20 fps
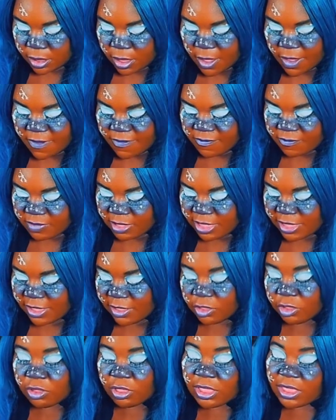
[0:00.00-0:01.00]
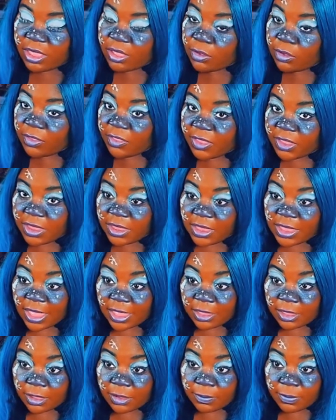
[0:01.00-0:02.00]
I've literally got the
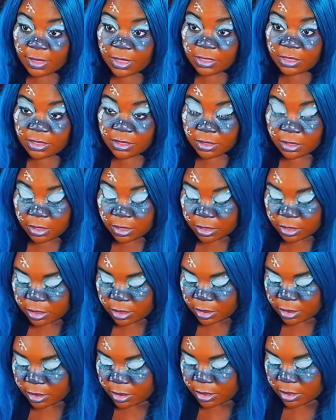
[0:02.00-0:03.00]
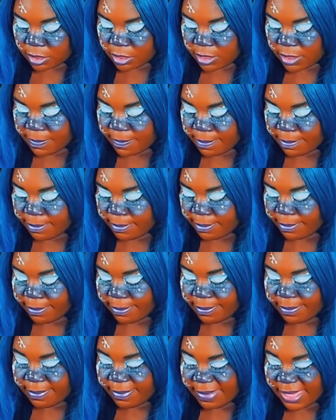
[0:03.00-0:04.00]
yellow mustard, the
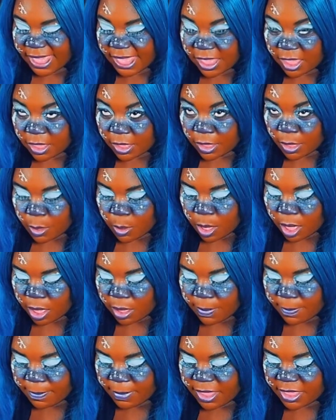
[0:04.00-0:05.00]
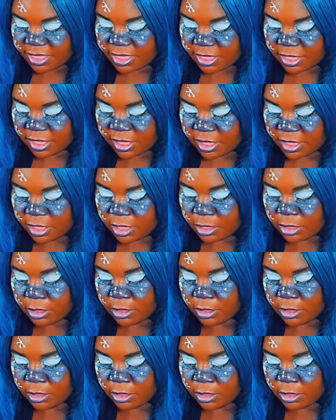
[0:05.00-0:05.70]
mellow mustard